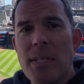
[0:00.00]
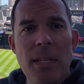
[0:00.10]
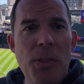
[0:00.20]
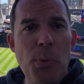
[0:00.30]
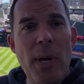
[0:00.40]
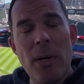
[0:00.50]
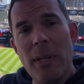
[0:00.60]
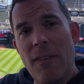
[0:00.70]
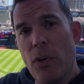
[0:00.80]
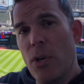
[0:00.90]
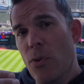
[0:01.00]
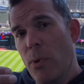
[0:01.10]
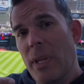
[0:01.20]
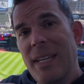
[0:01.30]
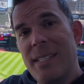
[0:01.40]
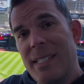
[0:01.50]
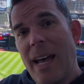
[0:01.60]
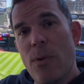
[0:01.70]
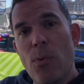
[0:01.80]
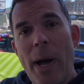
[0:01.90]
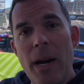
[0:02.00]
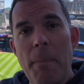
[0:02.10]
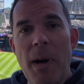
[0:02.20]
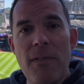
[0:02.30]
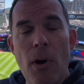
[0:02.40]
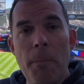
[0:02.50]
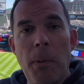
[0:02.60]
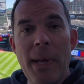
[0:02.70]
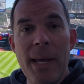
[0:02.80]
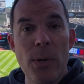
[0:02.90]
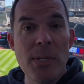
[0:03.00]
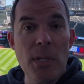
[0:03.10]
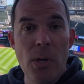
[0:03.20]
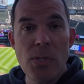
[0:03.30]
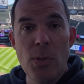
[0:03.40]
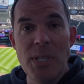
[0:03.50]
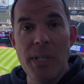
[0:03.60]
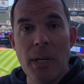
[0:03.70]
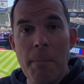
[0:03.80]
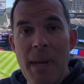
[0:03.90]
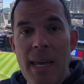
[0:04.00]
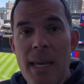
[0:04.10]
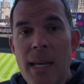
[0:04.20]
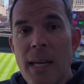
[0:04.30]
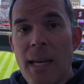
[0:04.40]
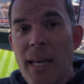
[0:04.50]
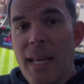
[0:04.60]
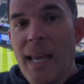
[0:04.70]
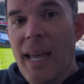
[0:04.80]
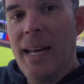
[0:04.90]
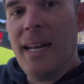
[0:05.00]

in the 300 level, you're really set right above home plate or as close to it as you can be. And